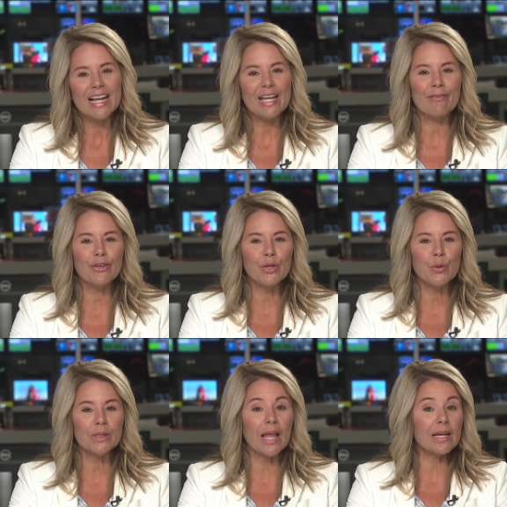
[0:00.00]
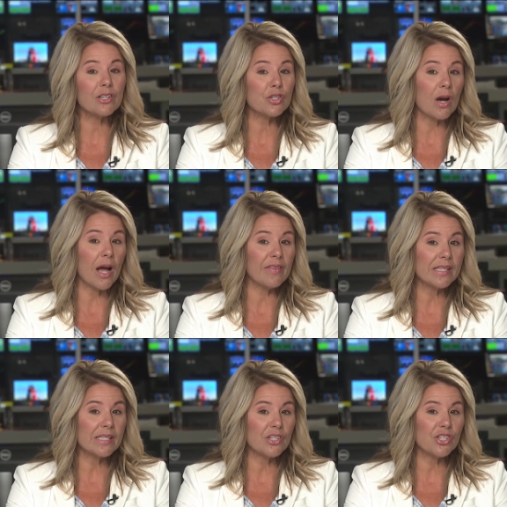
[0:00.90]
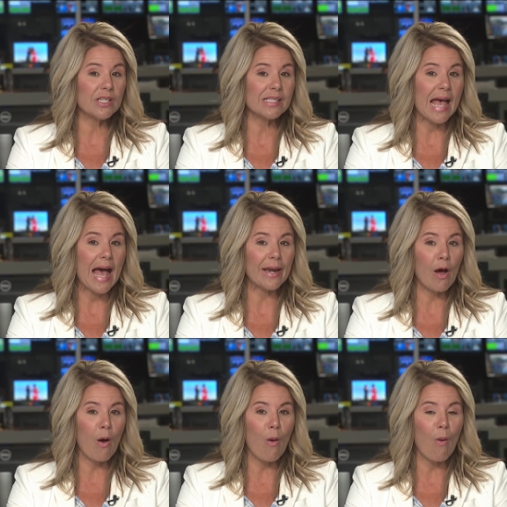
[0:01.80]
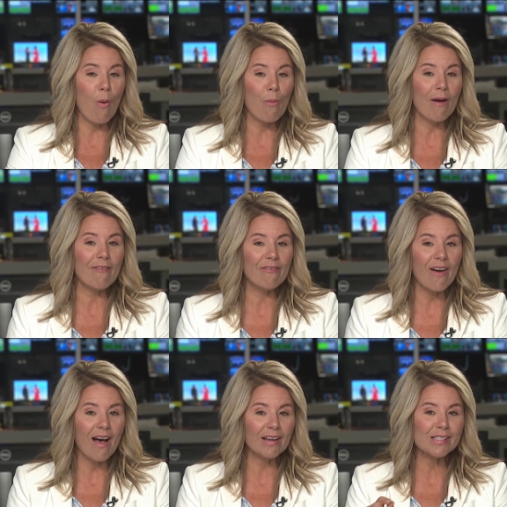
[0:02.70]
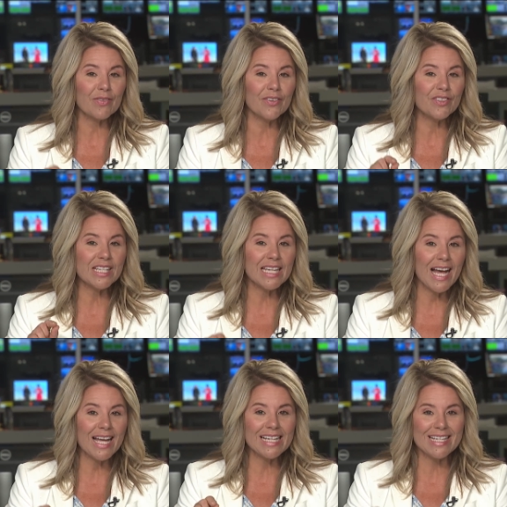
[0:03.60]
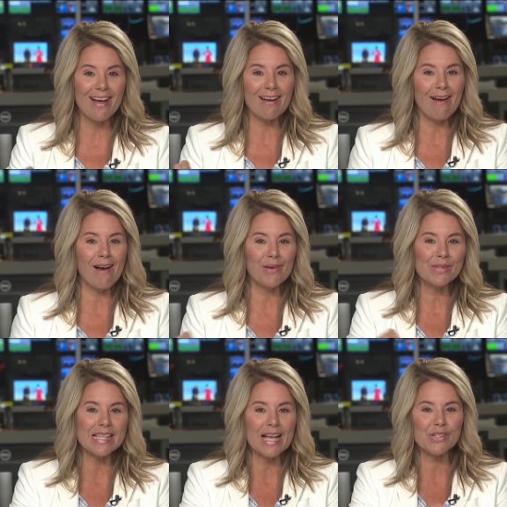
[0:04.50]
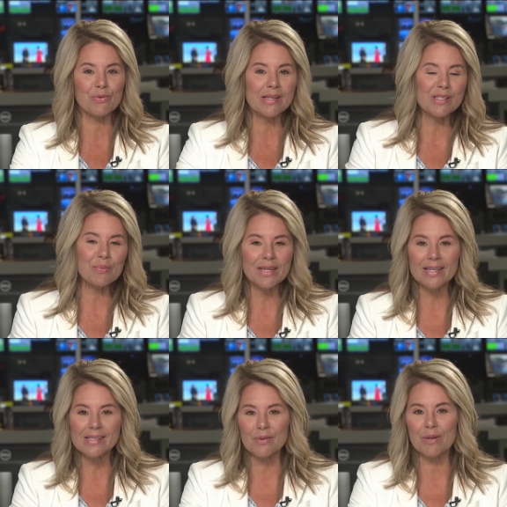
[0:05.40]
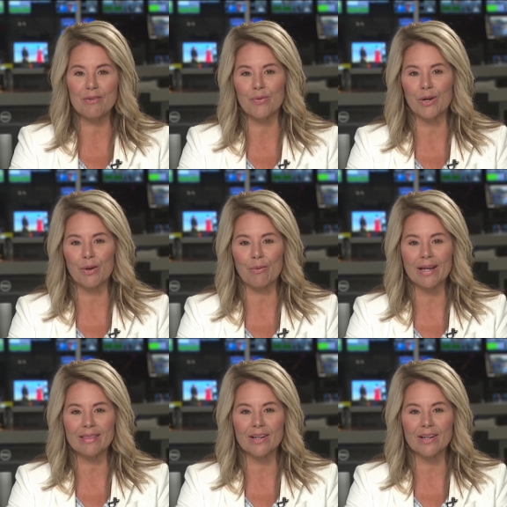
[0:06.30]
If you would like to try these dishes at home, fox59.com slash recipes. They'll be for you right there.